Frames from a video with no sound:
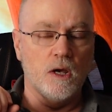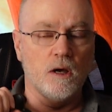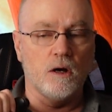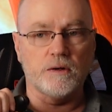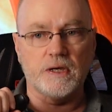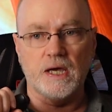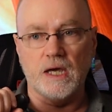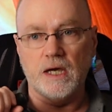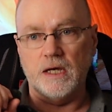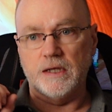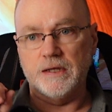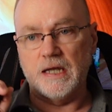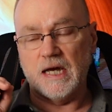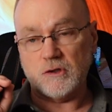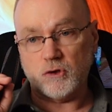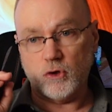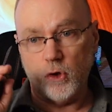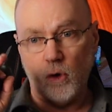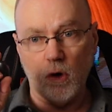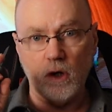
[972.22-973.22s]
okay? And
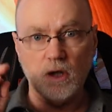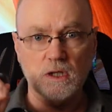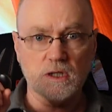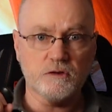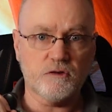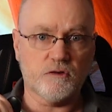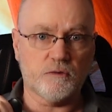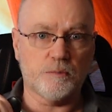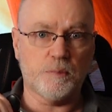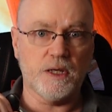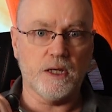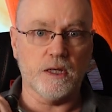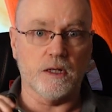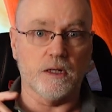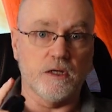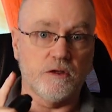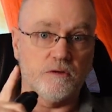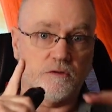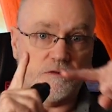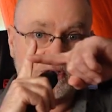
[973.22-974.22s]
that toil and
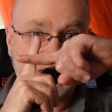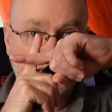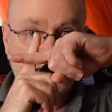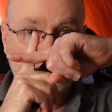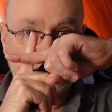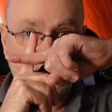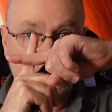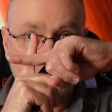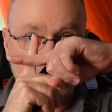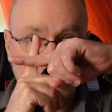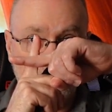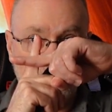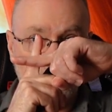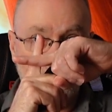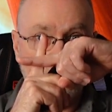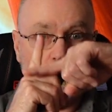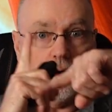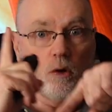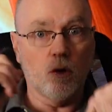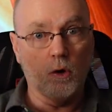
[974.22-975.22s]
spin is T,
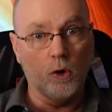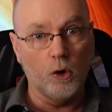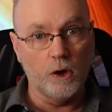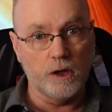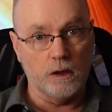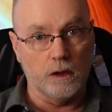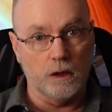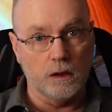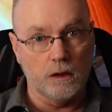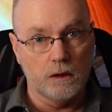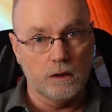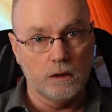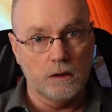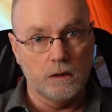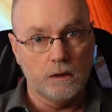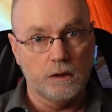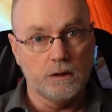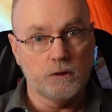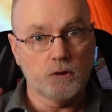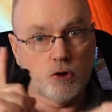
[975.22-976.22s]
oil,
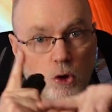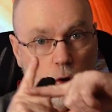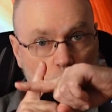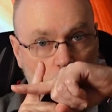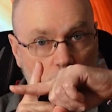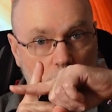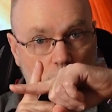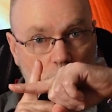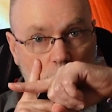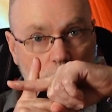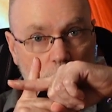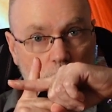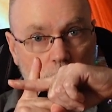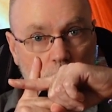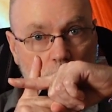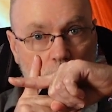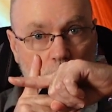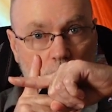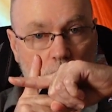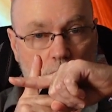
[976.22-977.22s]
toil,
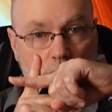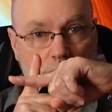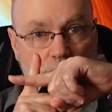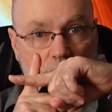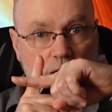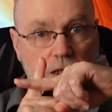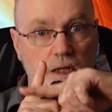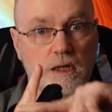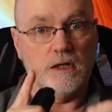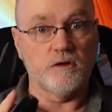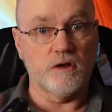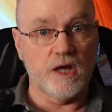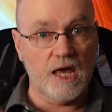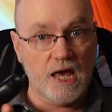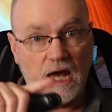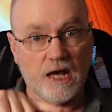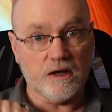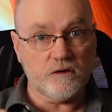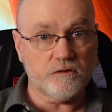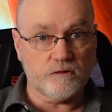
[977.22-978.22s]
okay? And
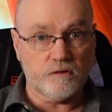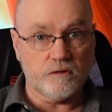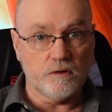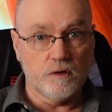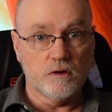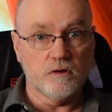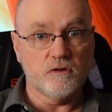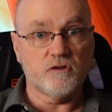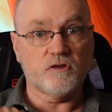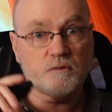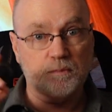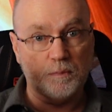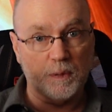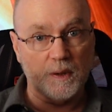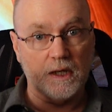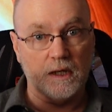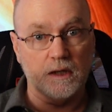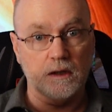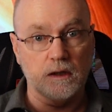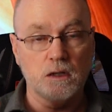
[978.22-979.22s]
S,
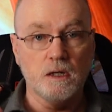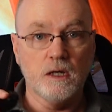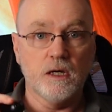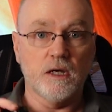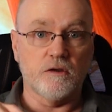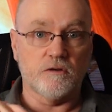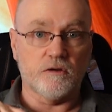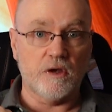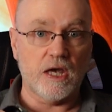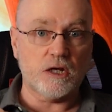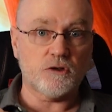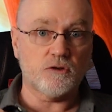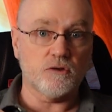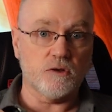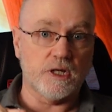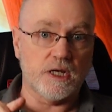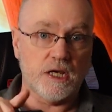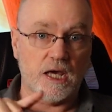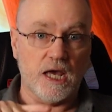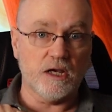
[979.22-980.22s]
spin, is
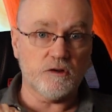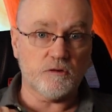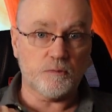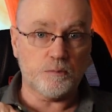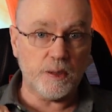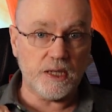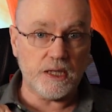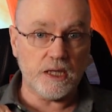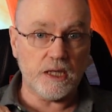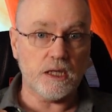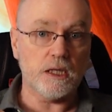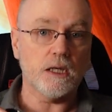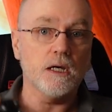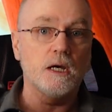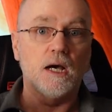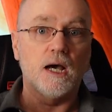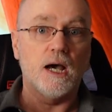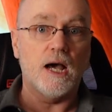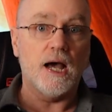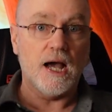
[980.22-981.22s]
actually
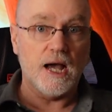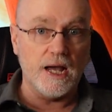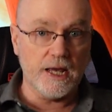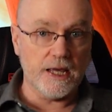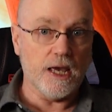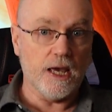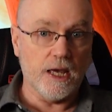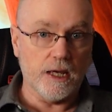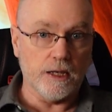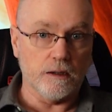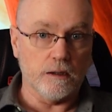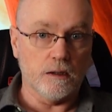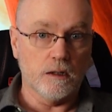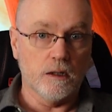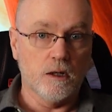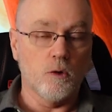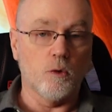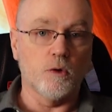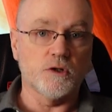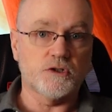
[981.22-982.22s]
S-P-I-N,
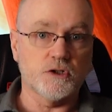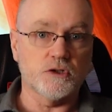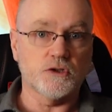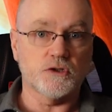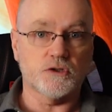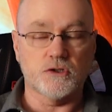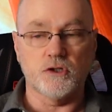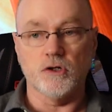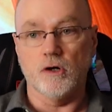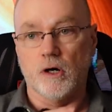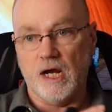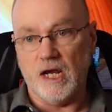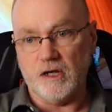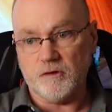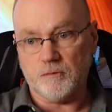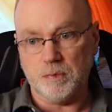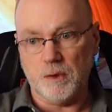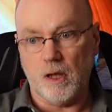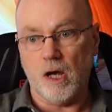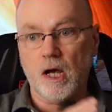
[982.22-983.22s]
which is your
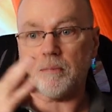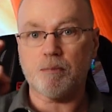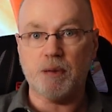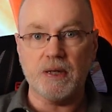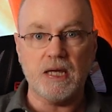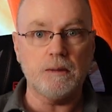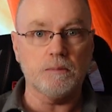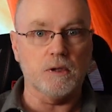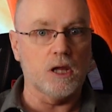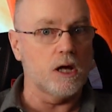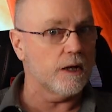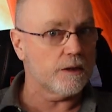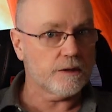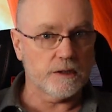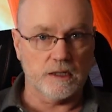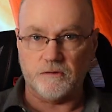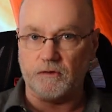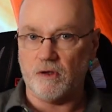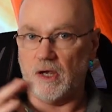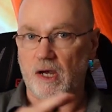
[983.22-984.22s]
S block, P block,
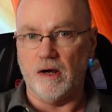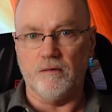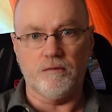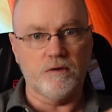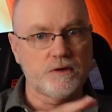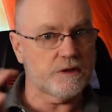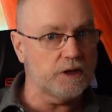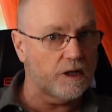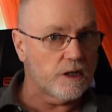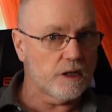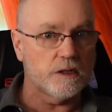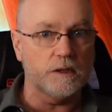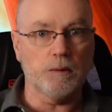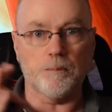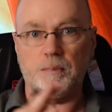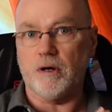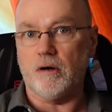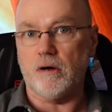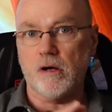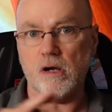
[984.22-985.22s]
that's everything in the
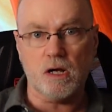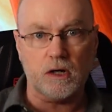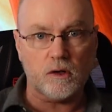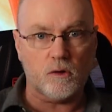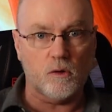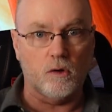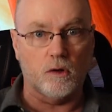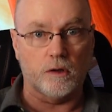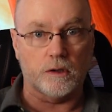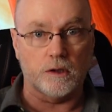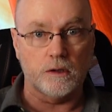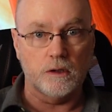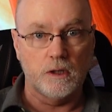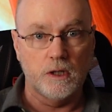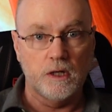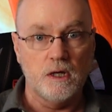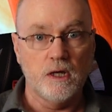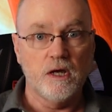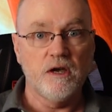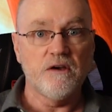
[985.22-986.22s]
periodic order,
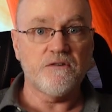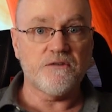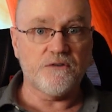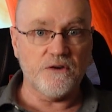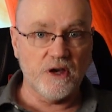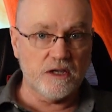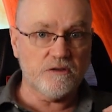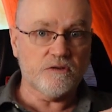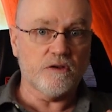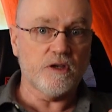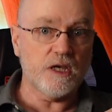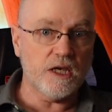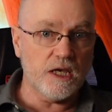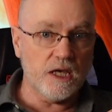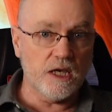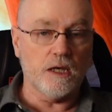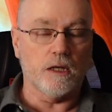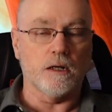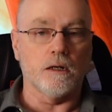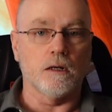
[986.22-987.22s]
facing
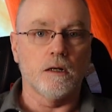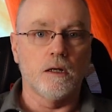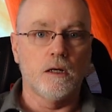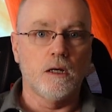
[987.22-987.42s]
in.